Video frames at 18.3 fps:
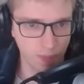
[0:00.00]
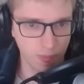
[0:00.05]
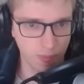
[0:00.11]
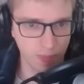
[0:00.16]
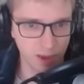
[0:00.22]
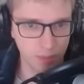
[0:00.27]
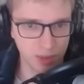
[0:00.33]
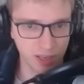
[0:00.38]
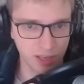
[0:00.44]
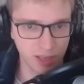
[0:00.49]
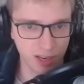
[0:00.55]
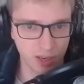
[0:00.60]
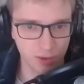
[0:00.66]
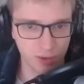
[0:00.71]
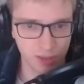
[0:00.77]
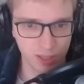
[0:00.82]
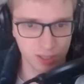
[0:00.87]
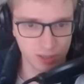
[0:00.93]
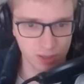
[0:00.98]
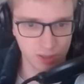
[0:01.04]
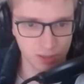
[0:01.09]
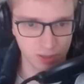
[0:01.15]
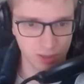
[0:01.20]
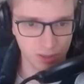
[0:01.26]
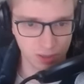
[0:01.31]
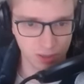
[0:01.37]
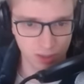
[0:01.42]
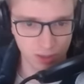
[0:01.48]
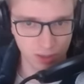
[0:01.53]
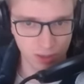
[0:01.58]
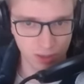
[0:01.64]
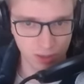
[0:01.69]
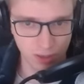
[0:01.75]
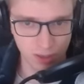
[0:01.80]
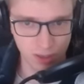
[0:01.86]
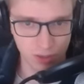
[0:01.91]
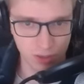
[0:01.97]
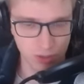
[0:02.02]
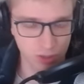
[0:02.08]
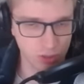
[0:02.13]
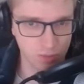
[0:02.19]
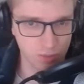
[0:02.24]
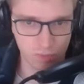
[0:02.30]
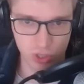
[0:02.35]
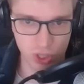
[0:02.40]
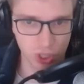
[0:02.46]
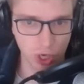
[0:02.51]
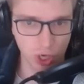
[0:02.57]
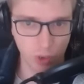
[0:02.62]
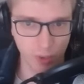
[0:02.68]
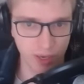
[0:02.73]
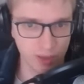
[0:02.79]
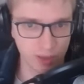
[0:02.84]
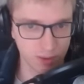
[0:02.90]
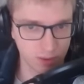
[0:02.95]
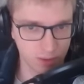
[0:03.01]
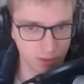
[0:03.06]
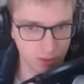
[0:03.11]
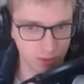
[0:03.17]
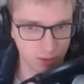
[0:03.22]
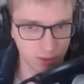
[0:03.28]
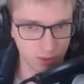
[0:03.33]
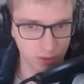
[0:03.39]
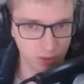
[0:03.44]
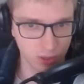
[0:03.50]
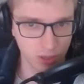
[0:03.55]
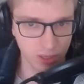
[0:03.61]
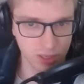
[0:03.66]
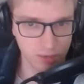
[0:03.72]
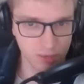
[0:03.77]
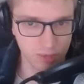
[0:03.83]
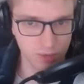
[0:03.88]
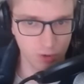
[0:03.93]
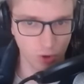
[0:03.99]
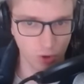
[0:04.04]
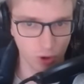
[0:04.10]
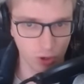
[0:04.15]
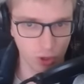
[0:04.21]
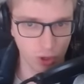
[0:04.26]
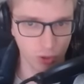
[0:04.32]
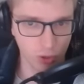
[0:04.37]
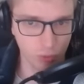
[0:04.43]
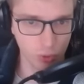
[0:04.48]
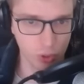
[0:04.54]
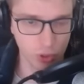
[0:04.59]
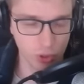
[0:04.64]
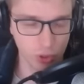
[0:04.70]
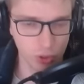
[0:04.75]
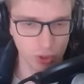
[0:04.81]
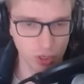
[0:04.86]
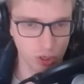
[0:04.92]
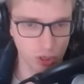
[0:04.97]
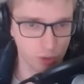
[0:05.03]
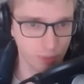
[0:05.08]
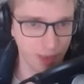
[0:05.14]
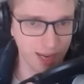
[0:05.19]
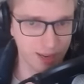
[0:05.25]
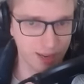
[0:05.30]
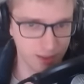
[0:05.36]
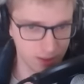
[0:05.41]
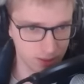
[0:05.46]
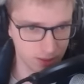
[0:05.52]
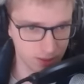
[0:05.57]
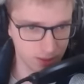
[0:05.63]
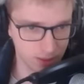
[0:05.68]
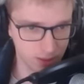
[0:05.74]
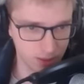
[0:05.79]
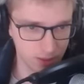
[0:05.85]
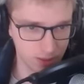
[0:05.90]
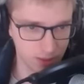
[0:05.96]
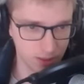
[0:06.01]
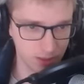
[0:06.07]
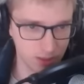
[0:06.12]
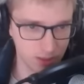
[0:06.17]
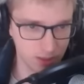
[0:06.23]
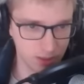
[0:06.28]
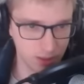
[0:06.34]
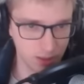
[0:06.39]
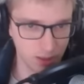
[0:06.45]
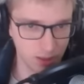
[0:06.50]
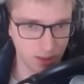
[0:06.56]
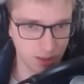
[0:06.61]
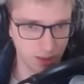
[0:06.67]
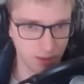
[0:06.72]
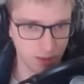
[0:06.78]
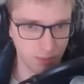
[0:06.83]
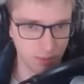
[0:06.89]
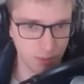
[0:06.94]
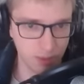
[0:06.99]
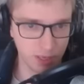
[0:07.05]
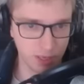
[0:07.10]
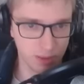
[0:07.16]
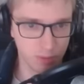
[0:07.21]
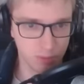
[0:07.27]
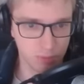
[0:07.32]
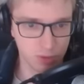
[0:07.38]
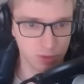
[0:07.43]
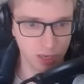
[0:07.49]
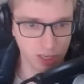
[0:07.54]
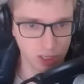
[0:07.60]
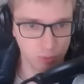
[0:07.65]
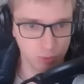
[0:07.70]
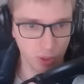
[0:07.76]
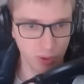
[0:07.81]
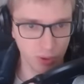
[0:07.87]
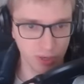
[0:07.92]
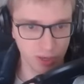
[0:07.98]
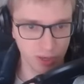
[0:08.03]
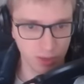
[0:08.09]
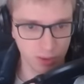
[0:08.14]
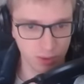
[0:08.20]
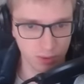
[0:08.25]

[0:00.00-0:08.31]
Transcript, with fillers: I'm thinking I do this. Just just go in. You got a you got a Roar user. You better. Maybe a exploder.